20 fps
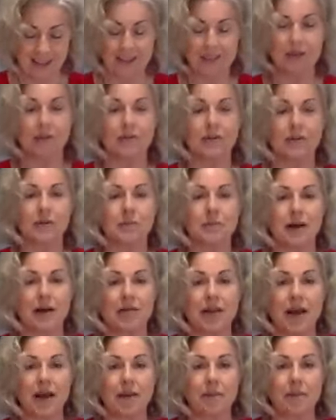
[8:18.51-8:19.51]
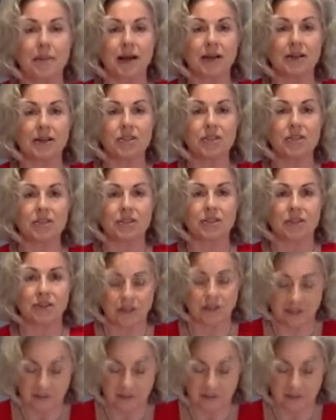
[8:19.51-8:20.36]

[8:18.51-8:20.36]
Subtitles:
So I've got about that much